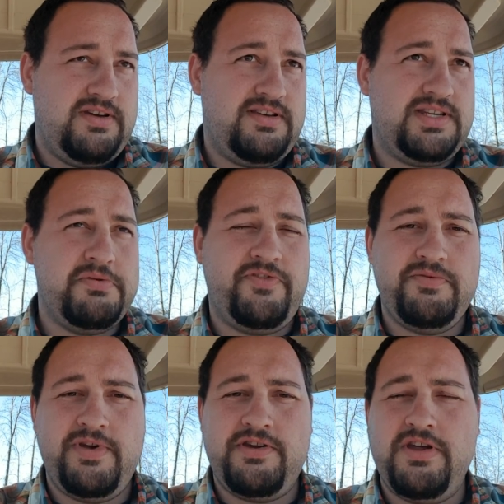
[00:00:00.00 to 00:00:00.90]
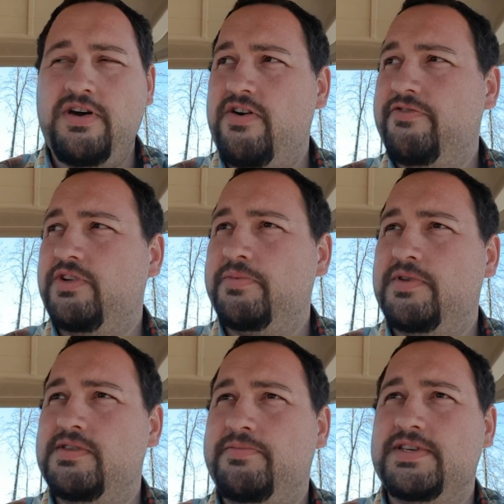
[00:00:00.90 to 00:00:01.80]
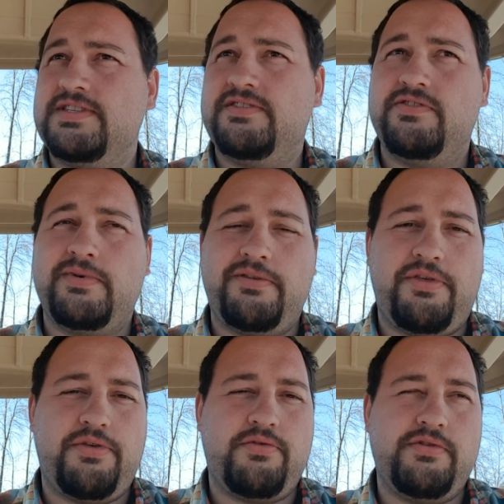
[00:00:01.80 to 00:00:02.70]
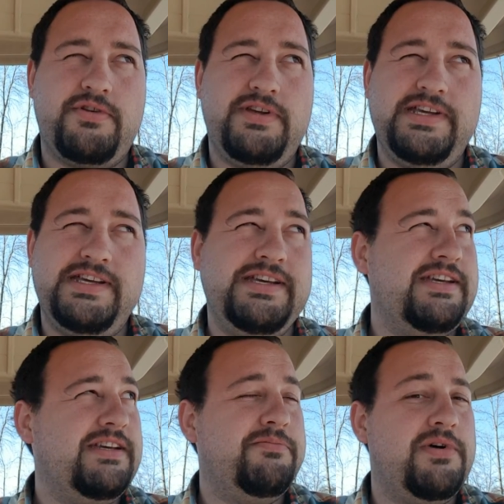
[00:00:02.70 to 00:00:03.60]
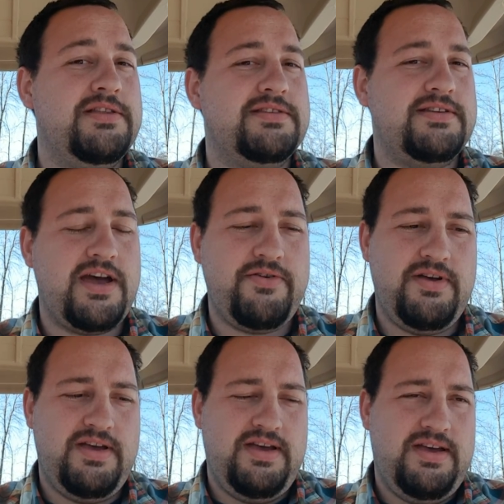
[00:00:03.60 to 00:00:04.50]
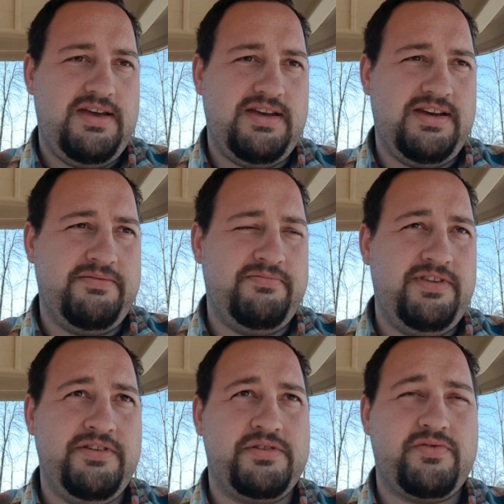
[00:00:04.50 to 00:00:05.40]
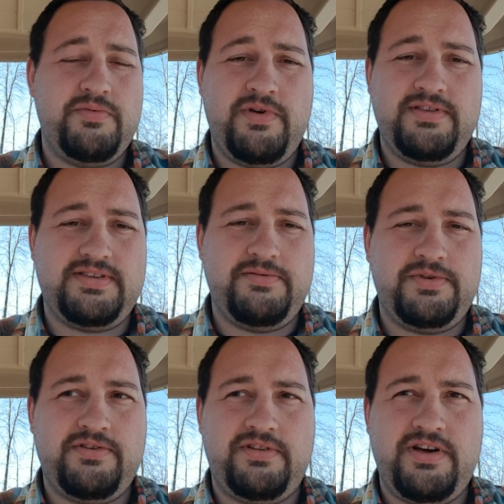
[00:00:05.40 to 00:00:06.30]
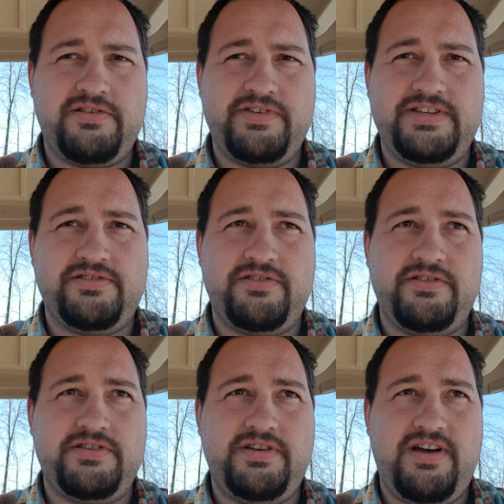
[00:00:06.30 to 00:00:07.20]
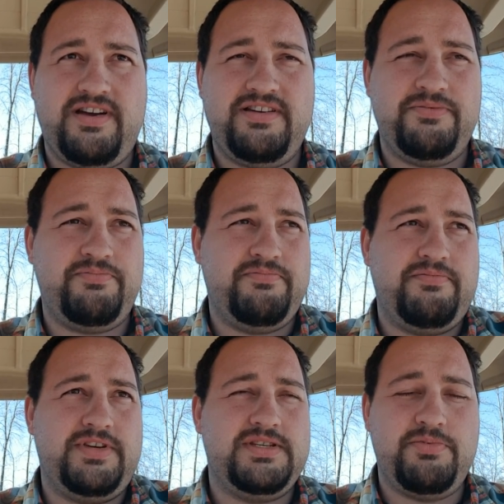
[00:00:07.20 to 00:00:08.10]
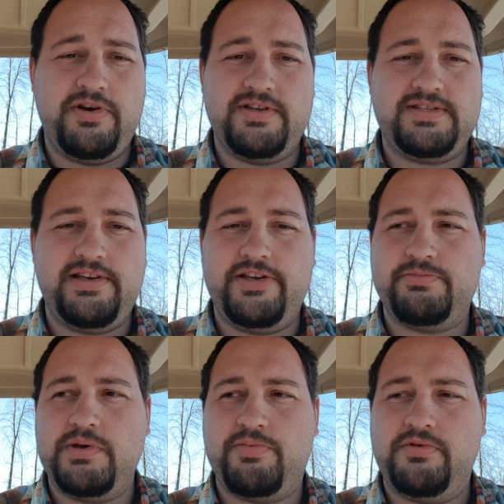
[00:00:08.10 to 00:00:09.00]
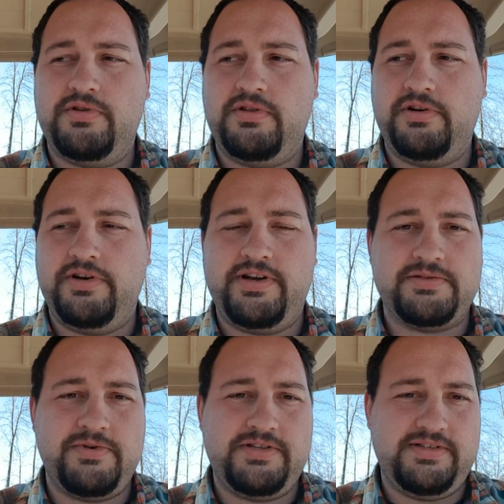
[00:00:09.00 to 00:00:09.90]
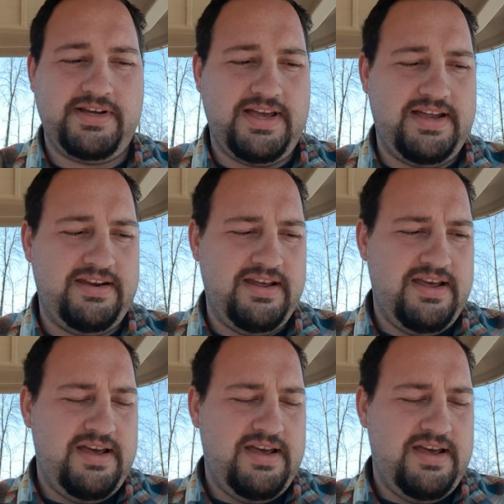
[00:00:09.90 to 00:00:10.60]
as some of you may know, I've only been in the business for about 3 months now. In those 3 months, I've been doing a lot of research, talking to experienced salespeople, and learning as much as I can.